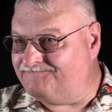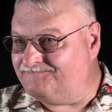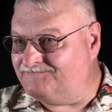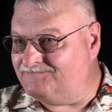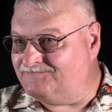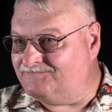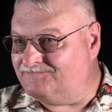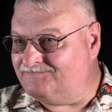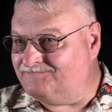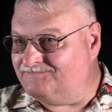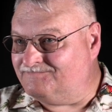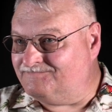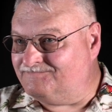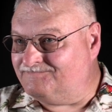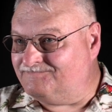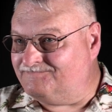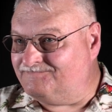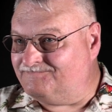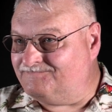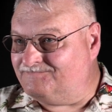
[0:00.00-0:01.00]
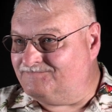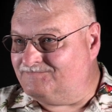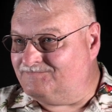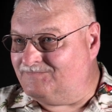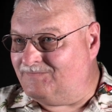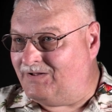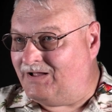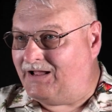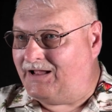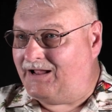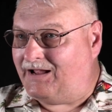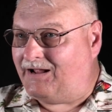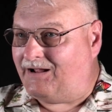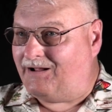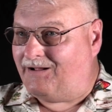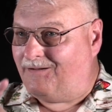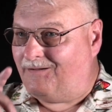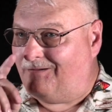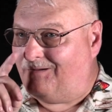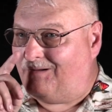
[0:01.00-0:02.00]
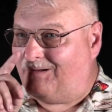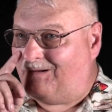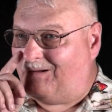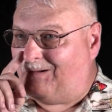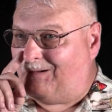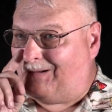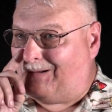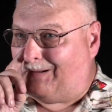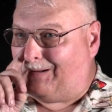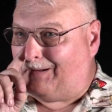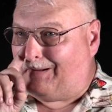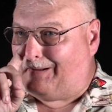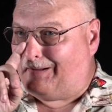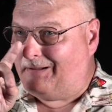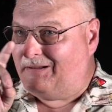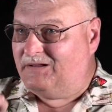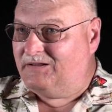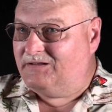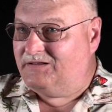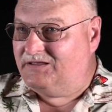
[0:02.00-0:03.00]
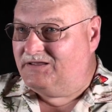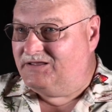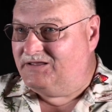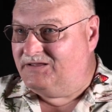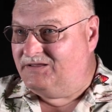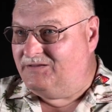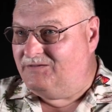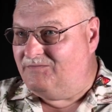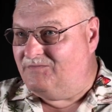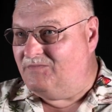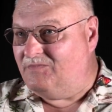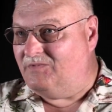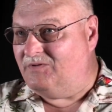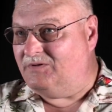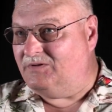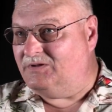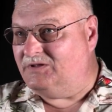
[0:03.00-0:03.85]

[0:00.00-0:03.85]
time frame um, to each other.